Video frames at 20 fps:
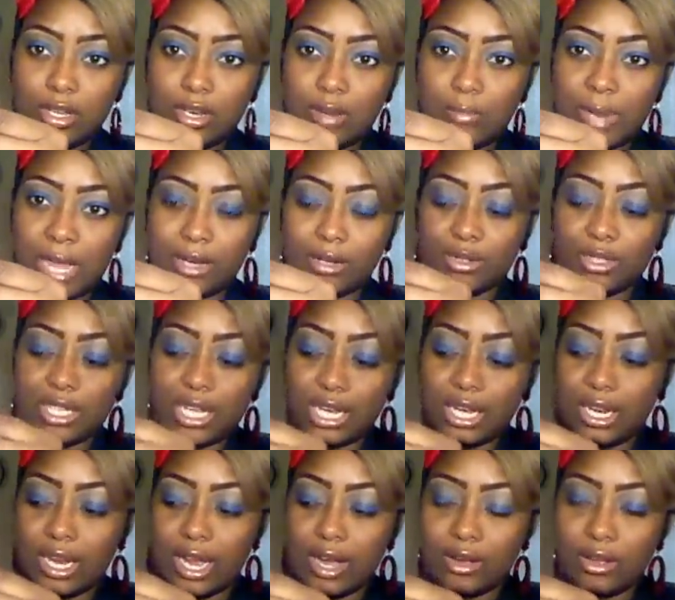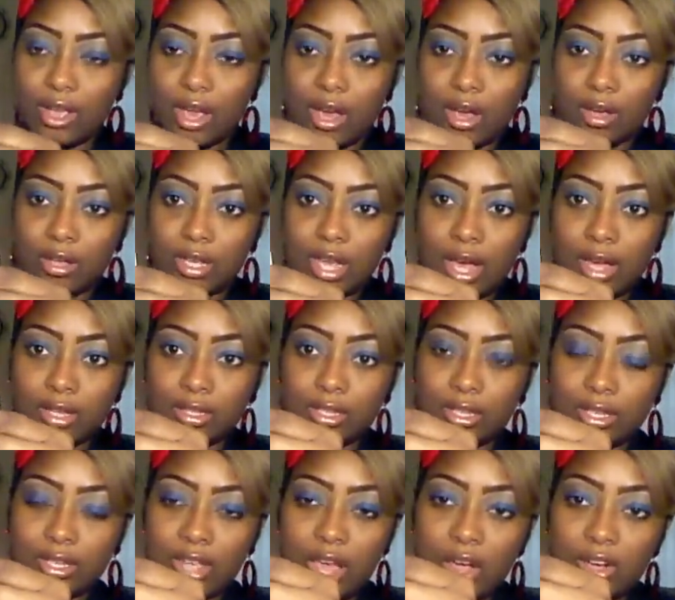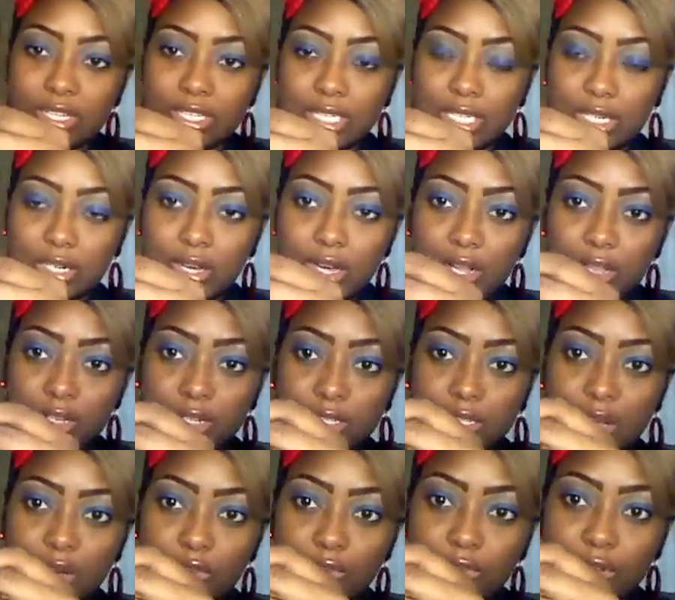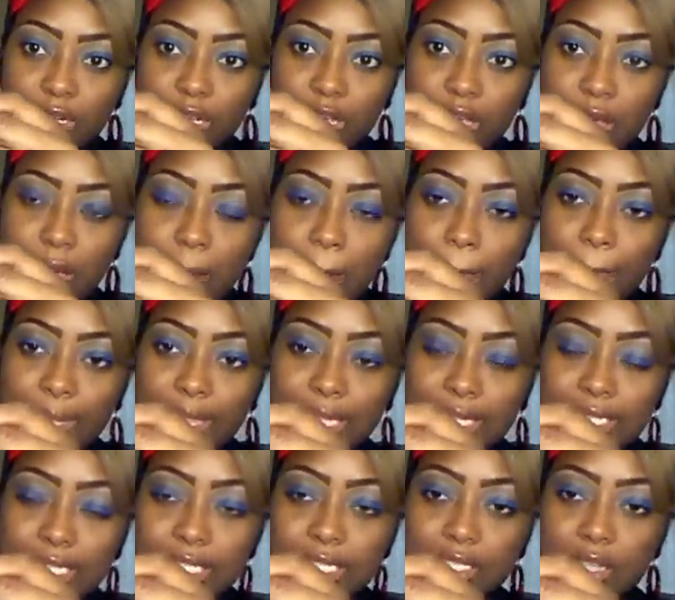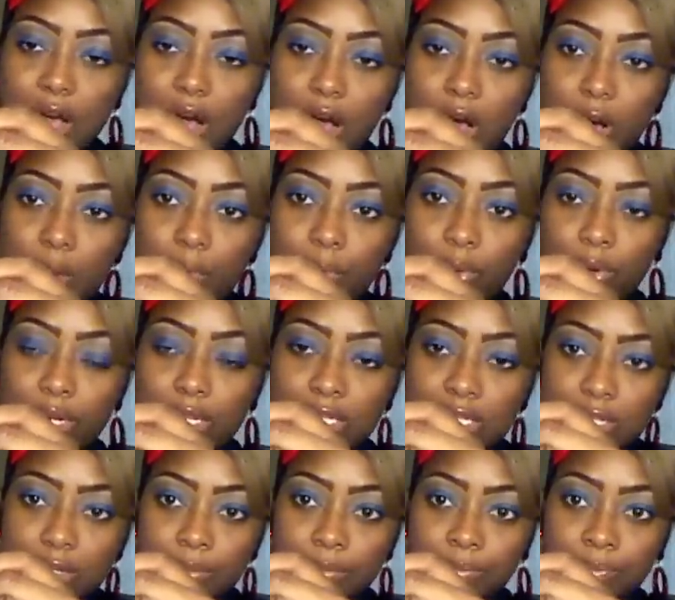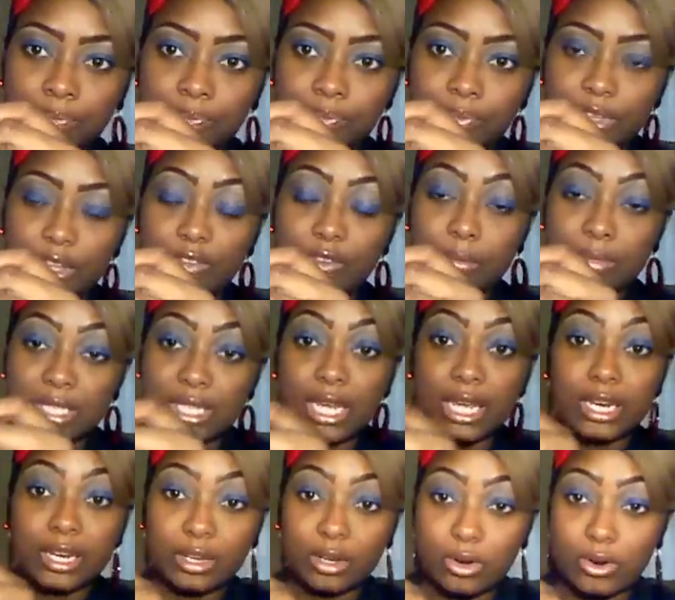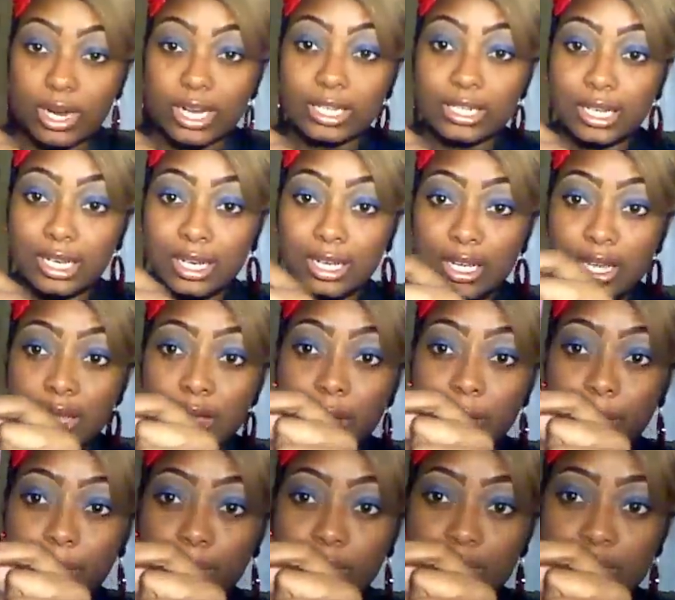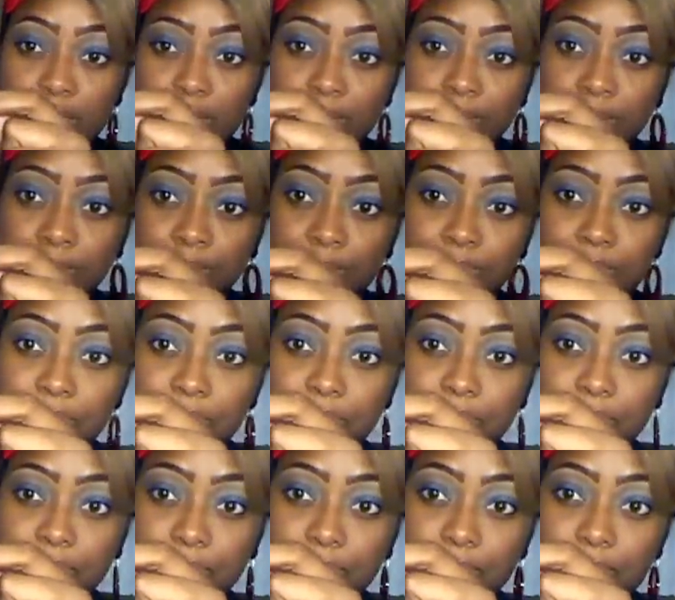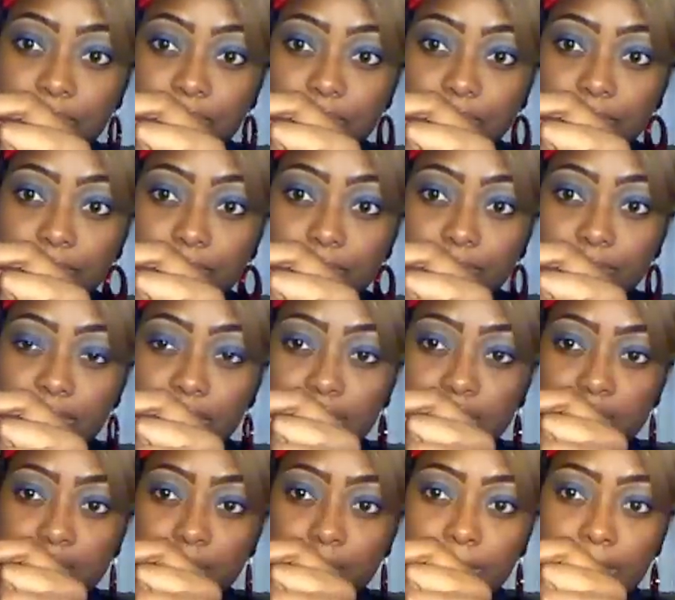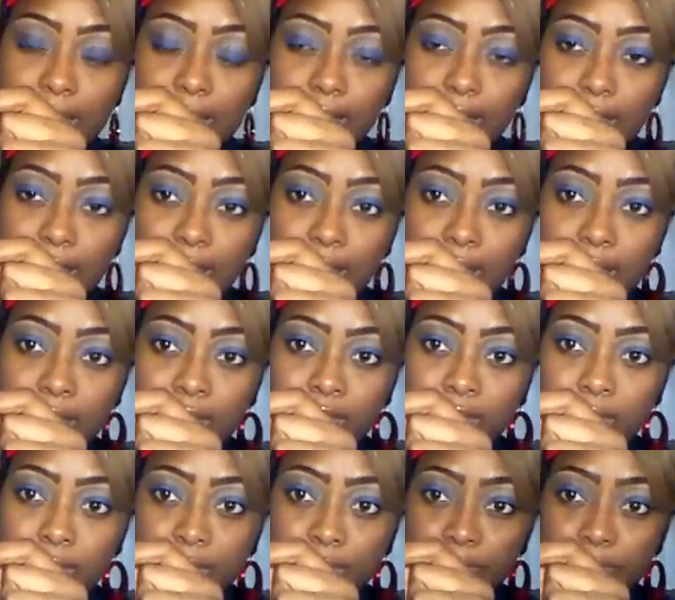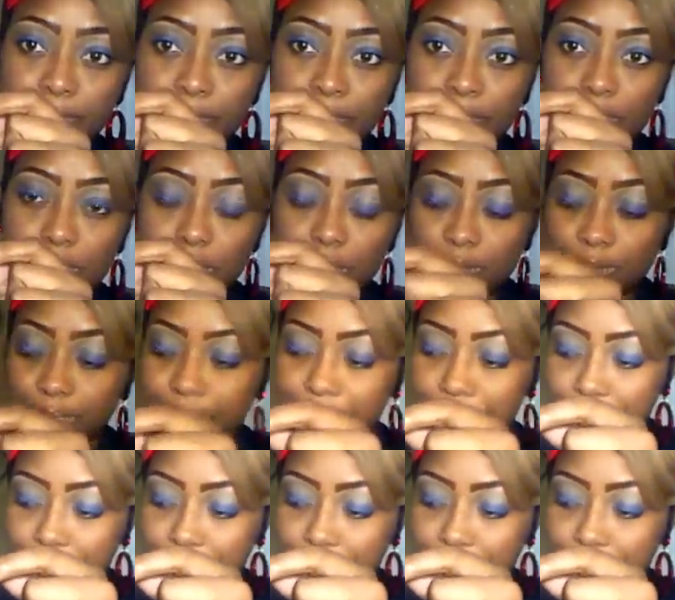And I'm not going to take it out, y'all. Y'all y'all can see the colors, hopefully. But this is called Prism, if I'm saying it correctly. Prism. It's the black eyeliner pencil.